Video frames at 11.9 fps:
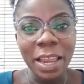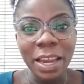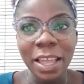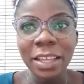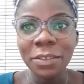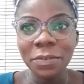I
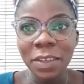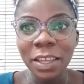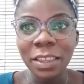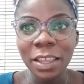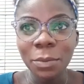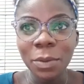like the fact
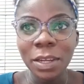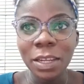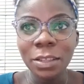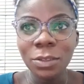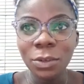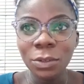that when he
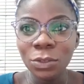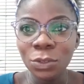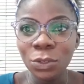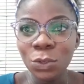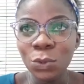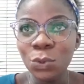talks to
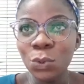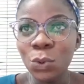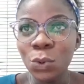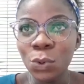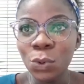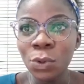you,
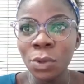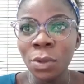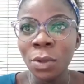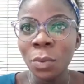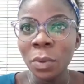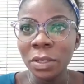or
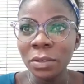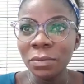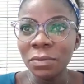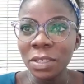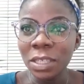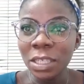when you
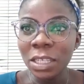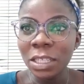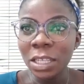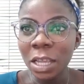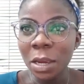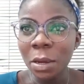visit
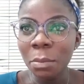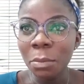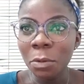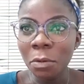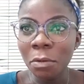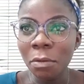him,
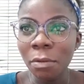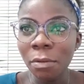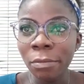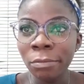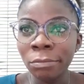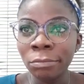
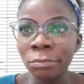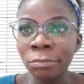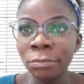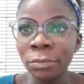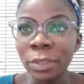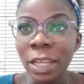or
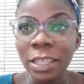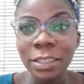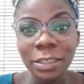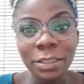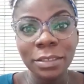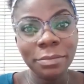
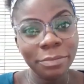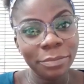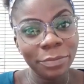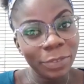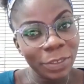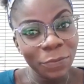that's
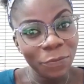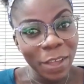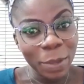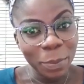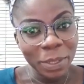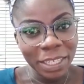
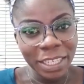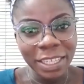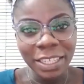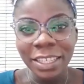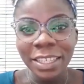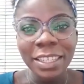family,
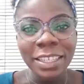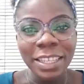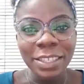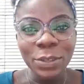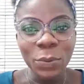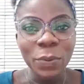
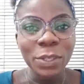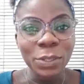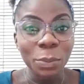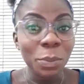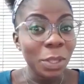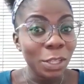there's always
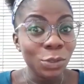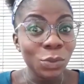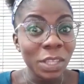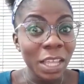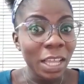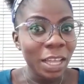something to
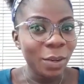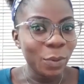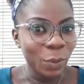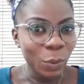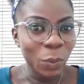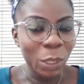take
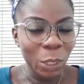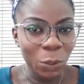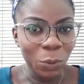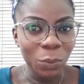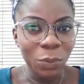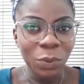along with you.